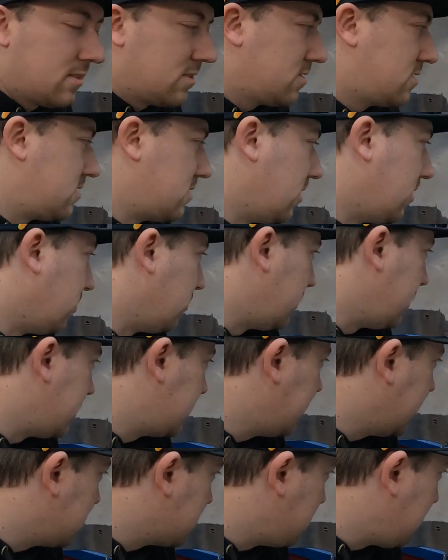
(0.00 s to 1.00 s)
So
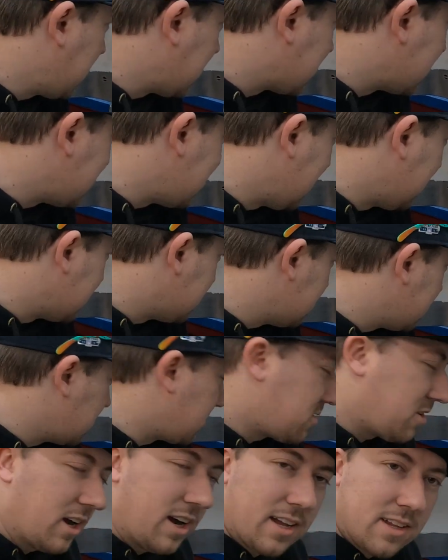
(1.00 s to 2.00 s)
it does make sense to
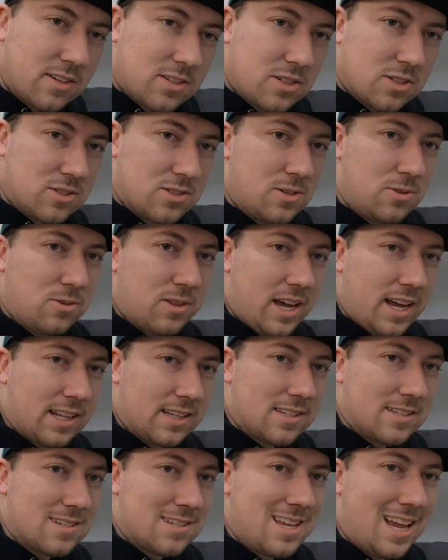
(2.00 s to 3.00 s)
try and just do
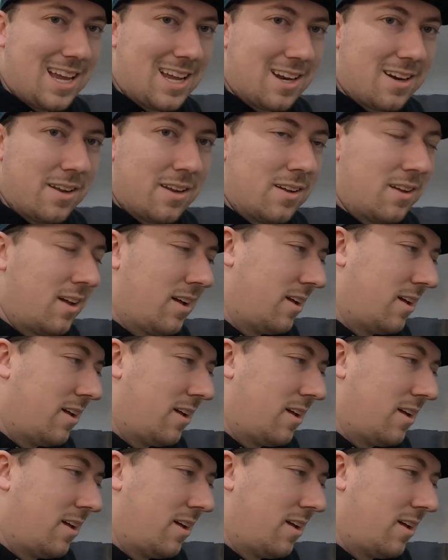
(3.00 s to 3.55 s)
that instead.